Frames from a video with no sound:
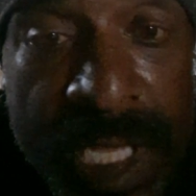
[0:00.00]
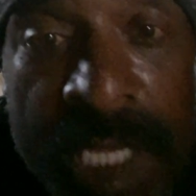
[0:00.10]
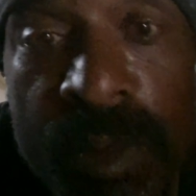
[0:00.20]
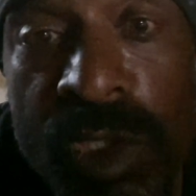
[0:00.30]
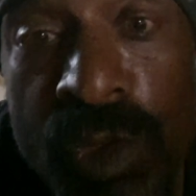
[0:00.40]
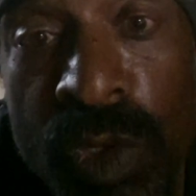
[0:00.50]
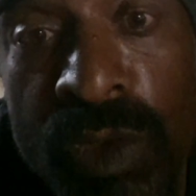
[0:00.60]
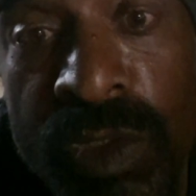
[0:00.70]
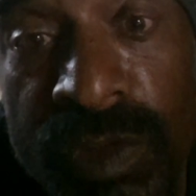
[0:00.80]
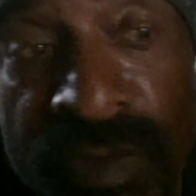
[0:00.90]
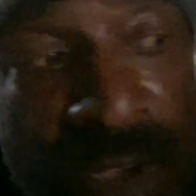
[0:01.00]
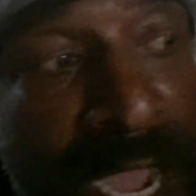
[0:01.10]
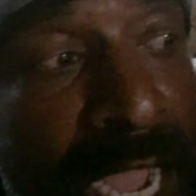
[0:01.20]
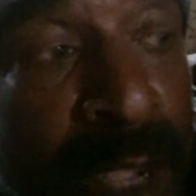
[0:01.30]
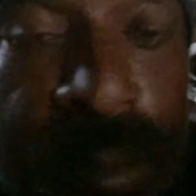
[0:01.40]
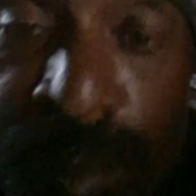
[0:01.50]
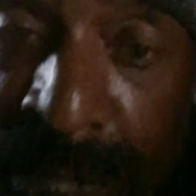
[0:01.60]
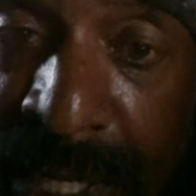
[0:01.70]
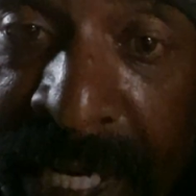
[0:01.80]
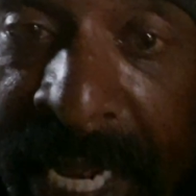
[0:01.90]
he was crucified,
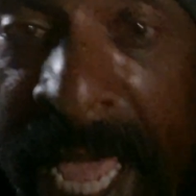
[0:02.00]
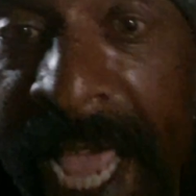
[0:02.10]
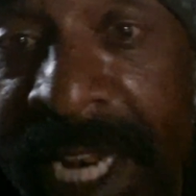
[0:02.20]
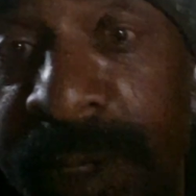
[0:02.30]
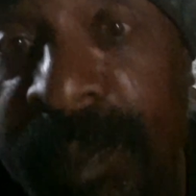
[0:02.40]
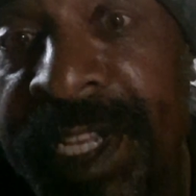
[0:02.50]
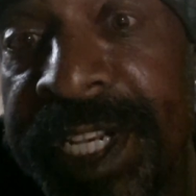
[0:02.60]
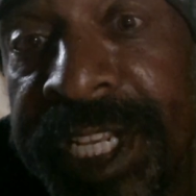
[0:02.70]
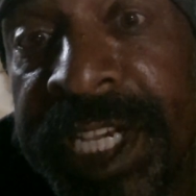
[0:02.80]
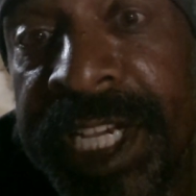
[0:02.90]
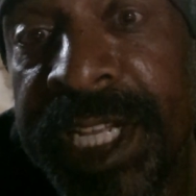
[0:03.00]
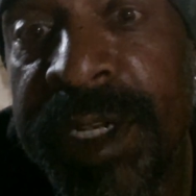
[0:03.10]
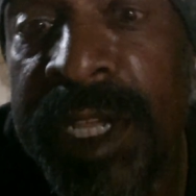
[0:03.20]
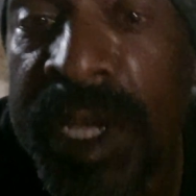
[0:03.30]
but it had to be done.